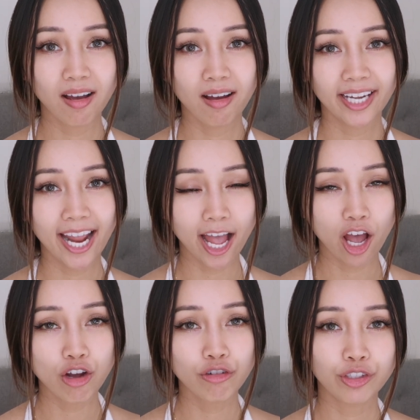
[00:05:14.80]
on
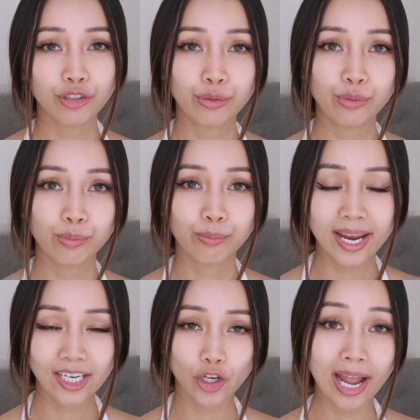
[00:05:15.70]
how to
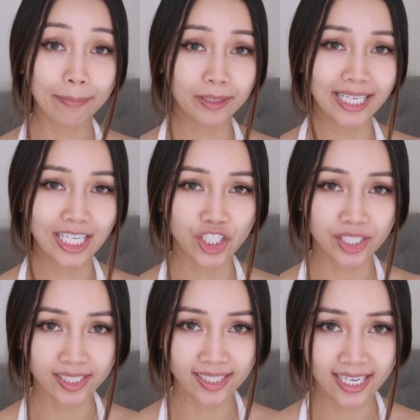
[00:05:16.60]
make your
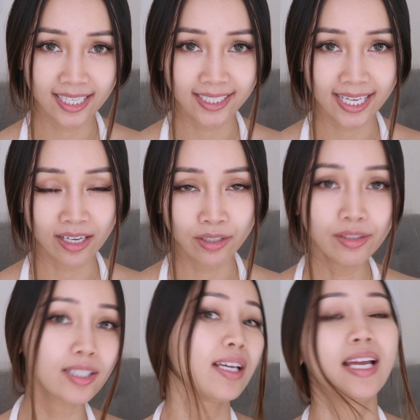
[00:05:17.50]
application stand out